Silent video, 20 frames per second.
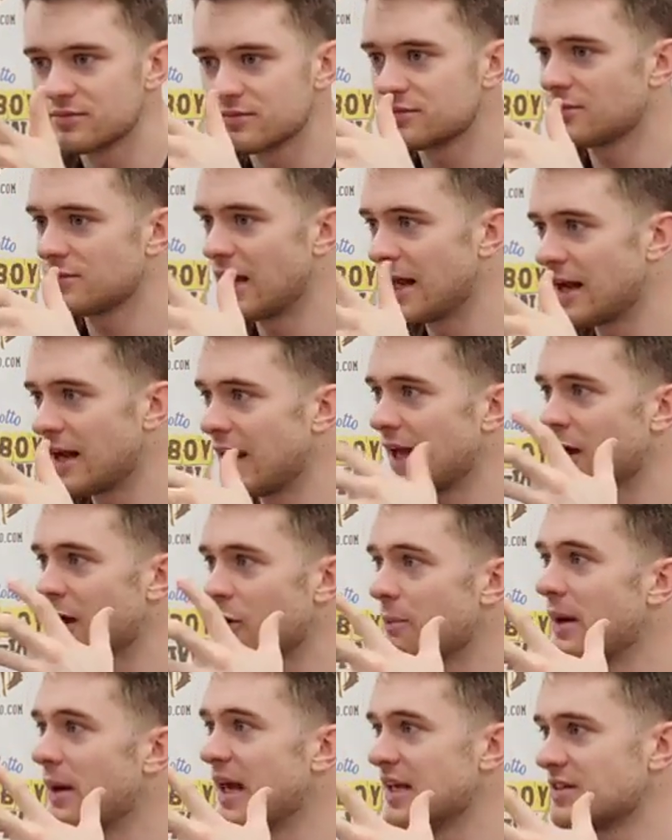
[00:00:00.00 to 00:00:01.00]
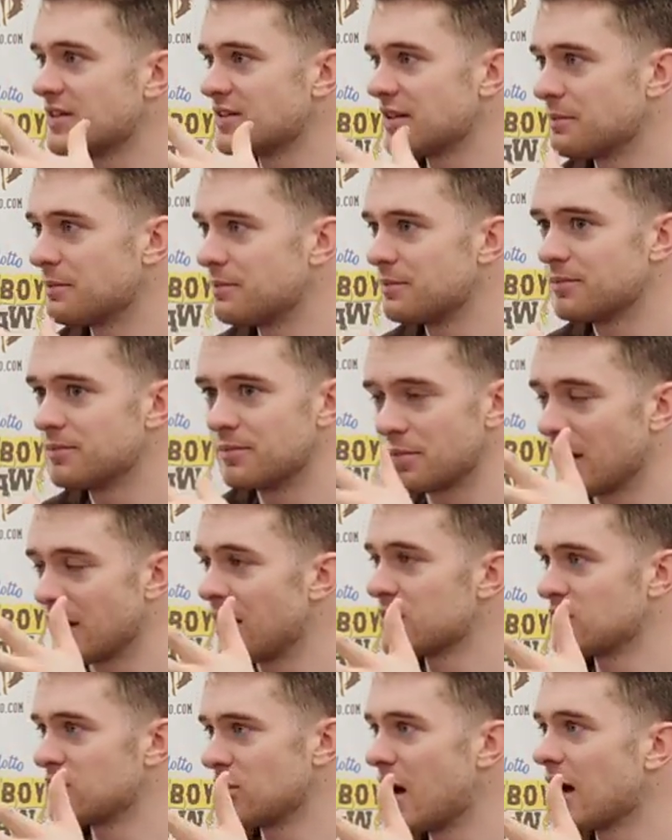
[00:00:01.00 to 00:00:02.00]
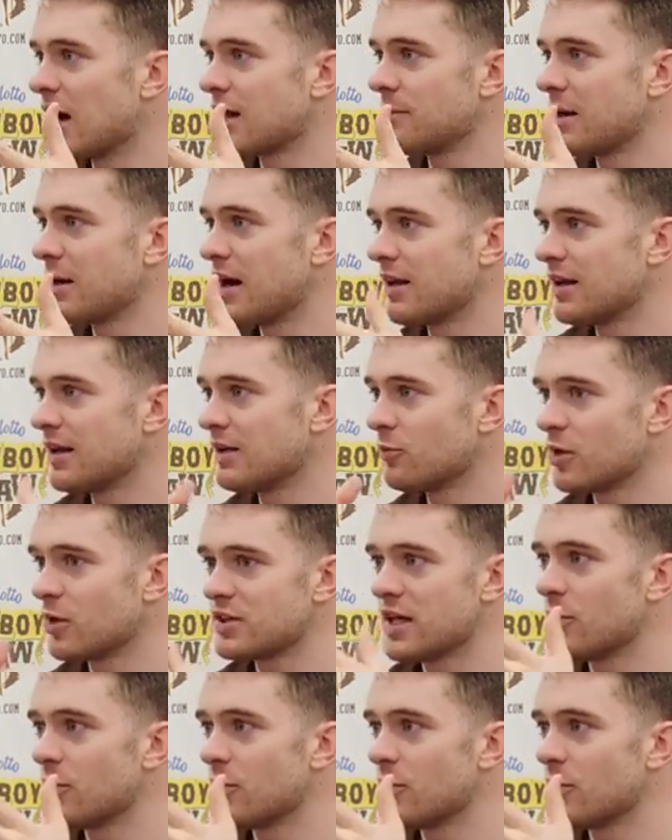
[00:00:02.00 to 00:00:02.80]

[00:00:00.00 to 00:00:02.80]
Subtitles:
NIL based and players talking about it and what they